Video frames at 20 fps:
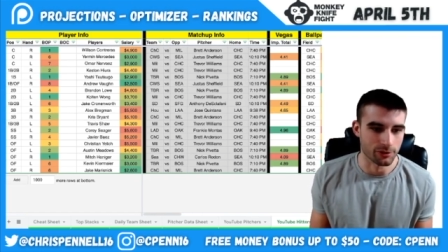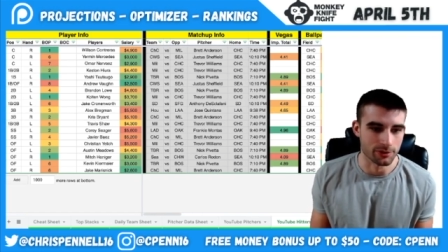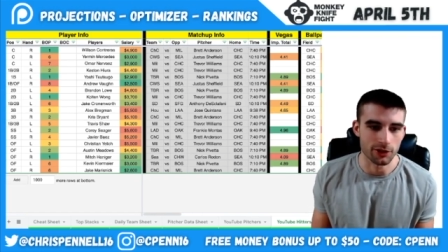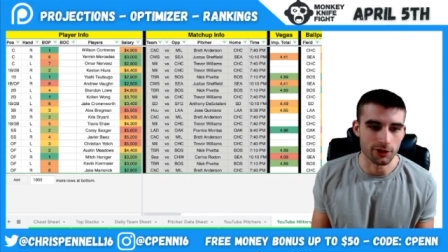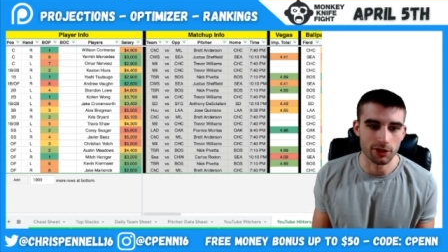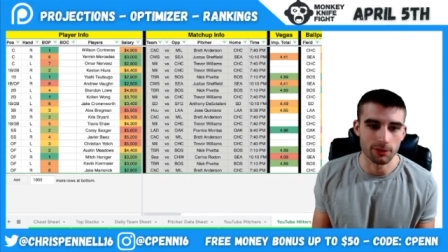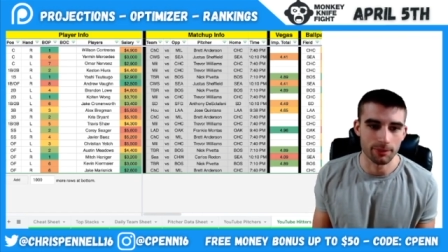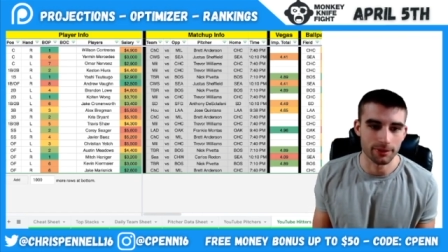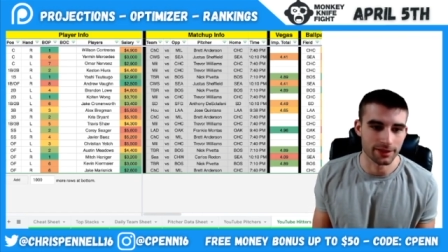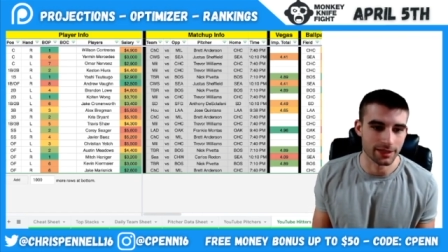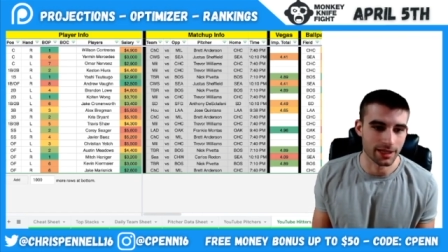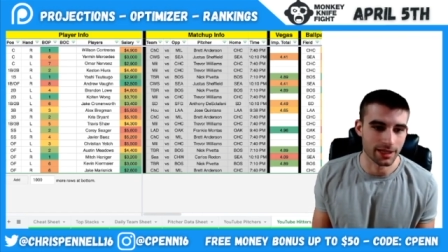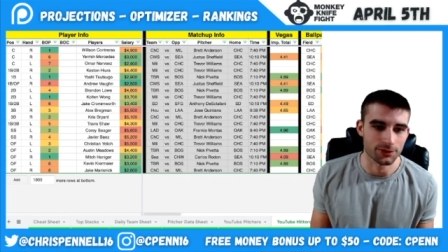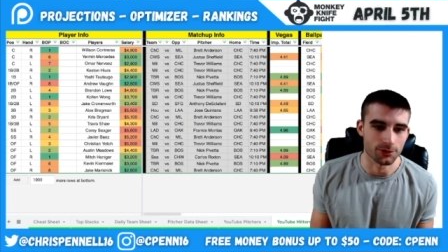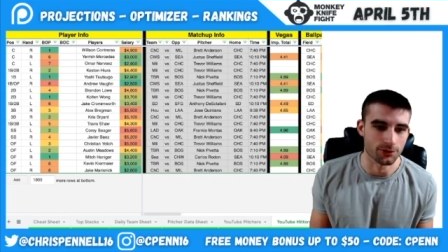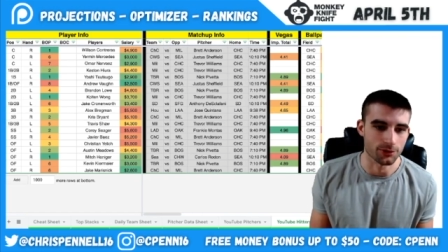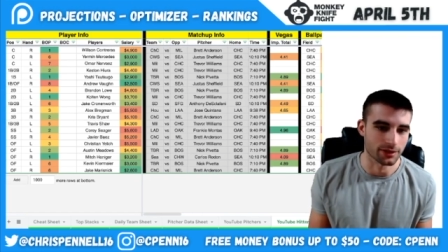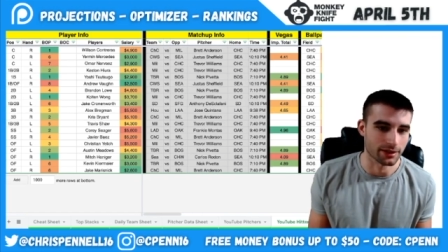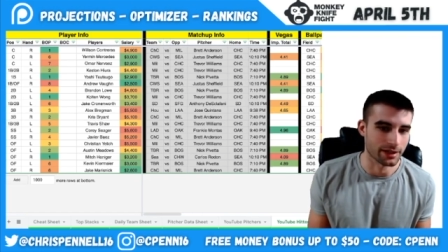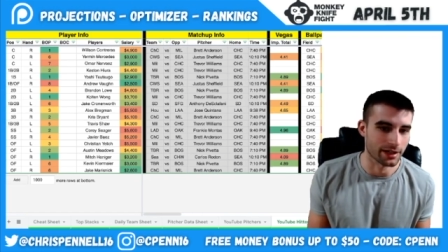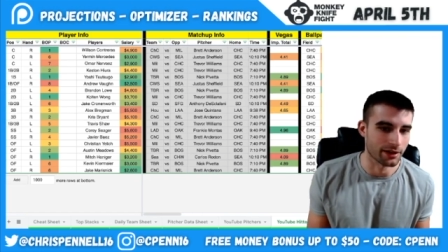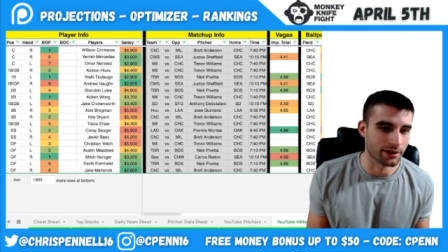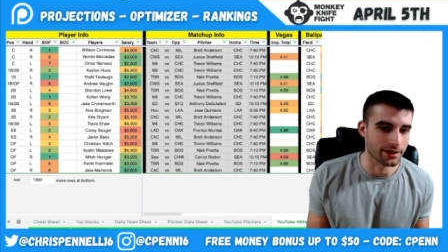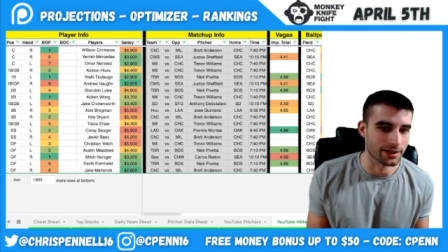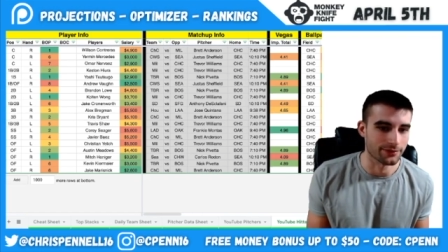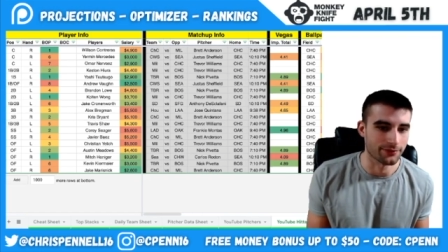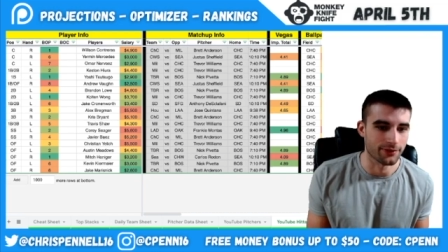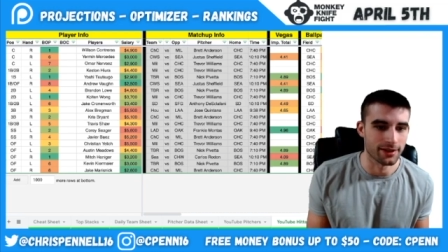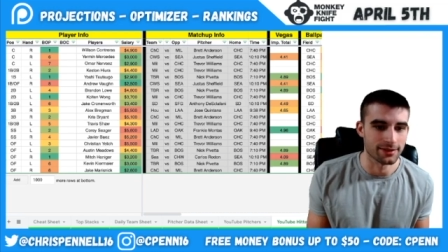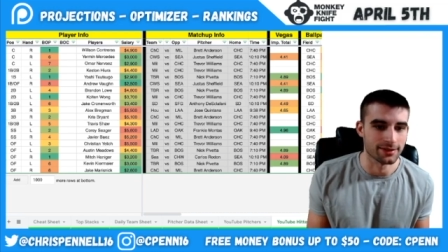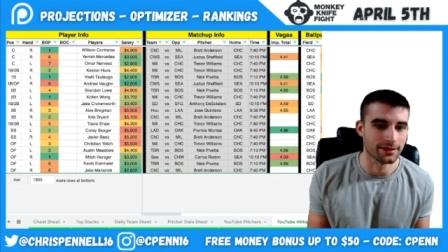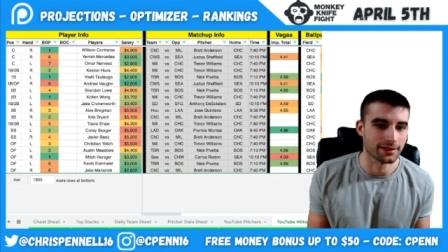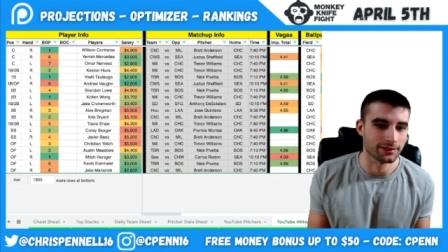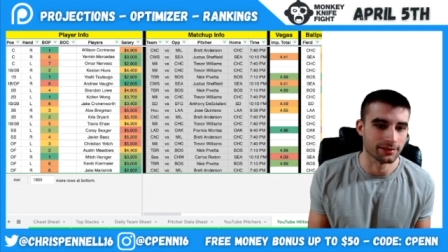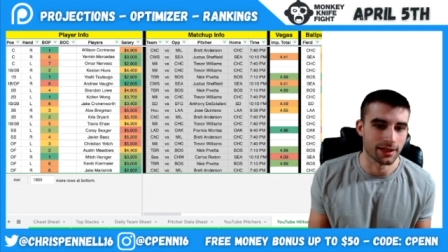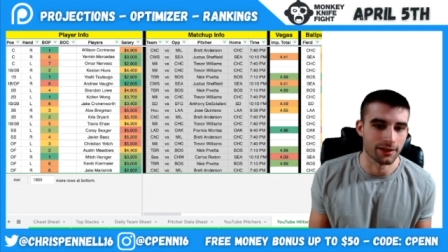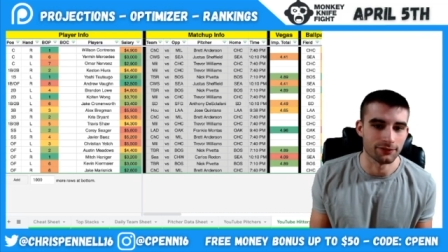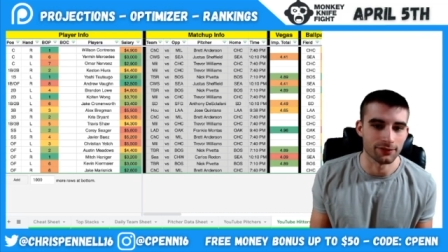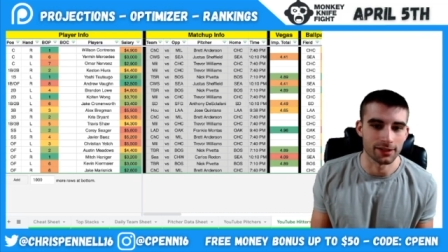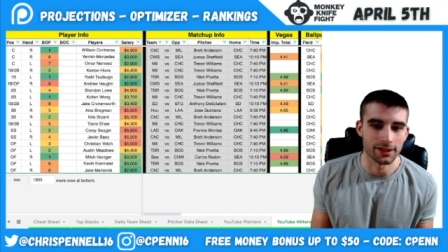We know the potential's there, and he's facing a
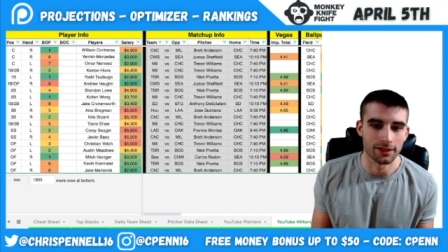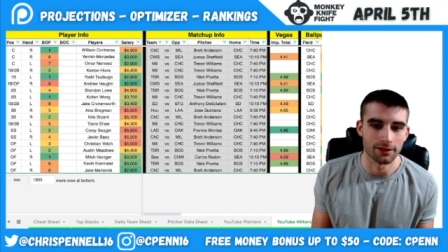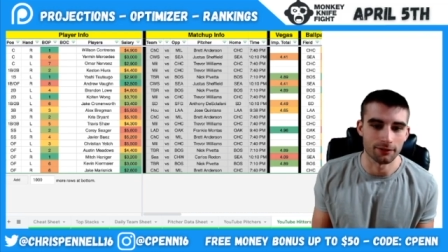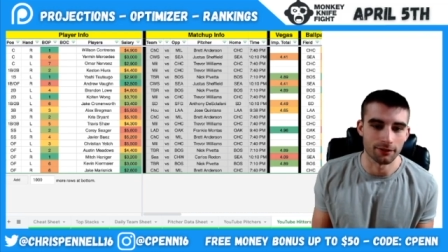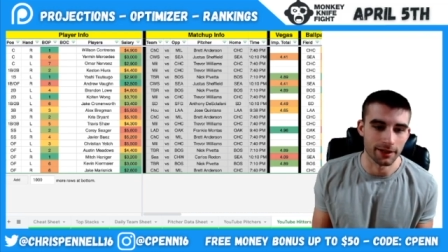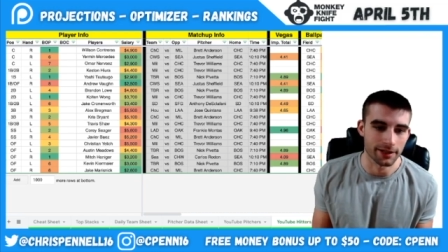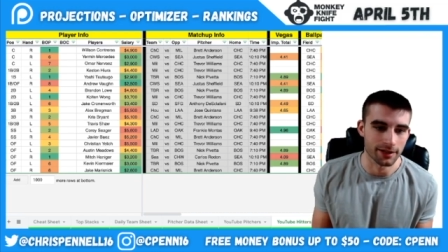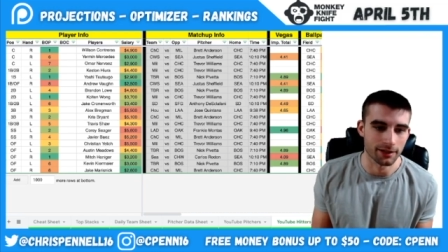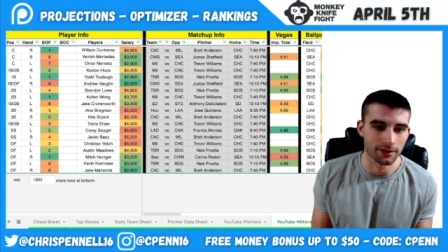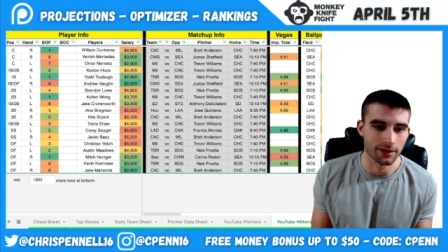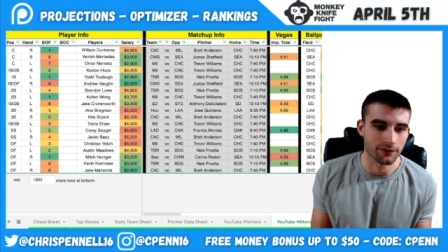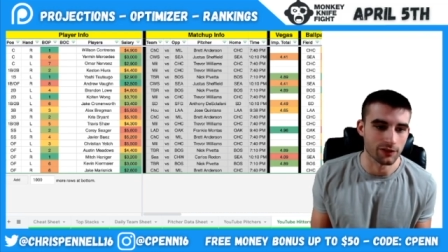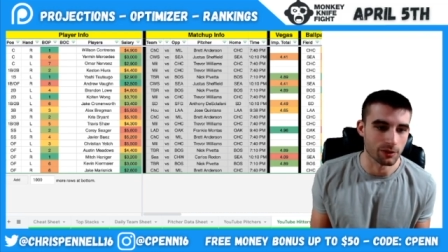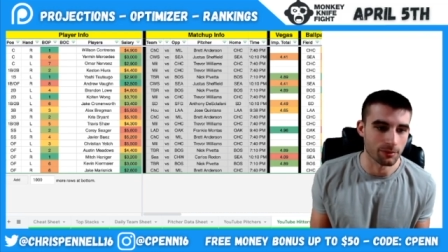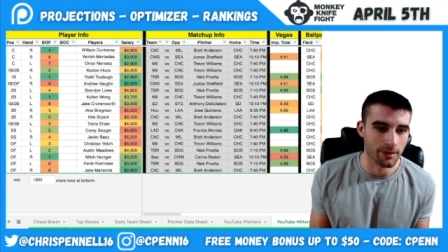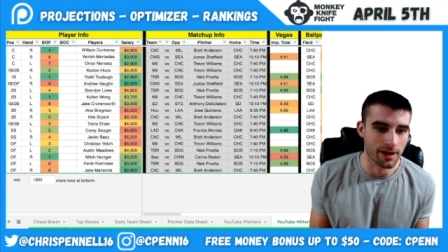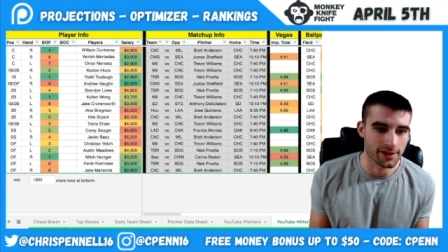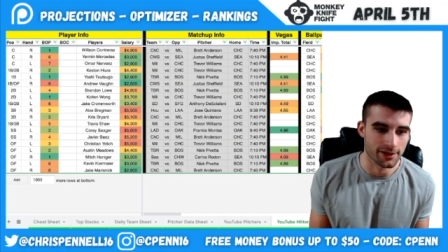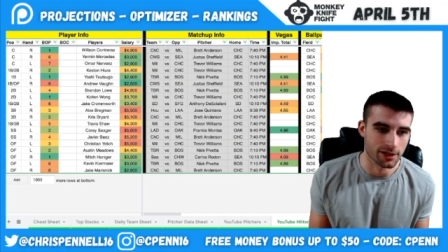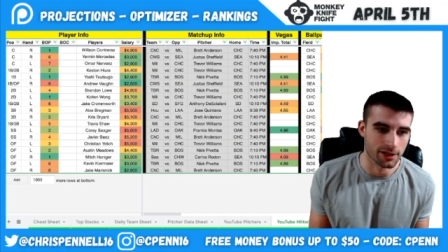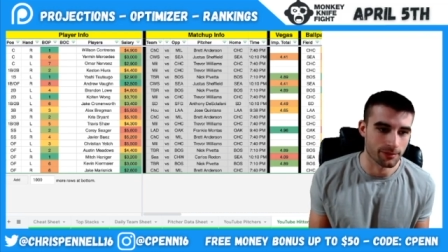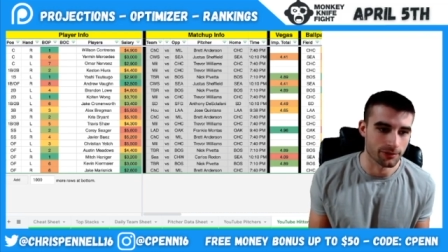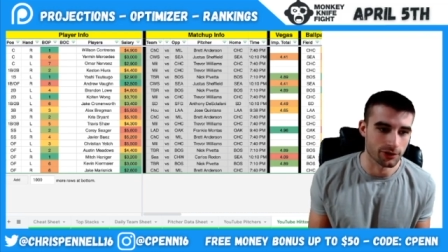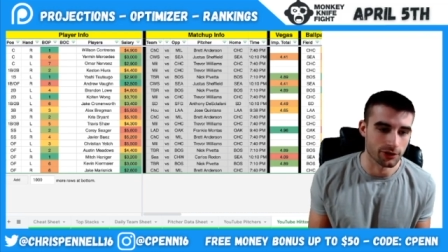lefty and righty on lefty matchup,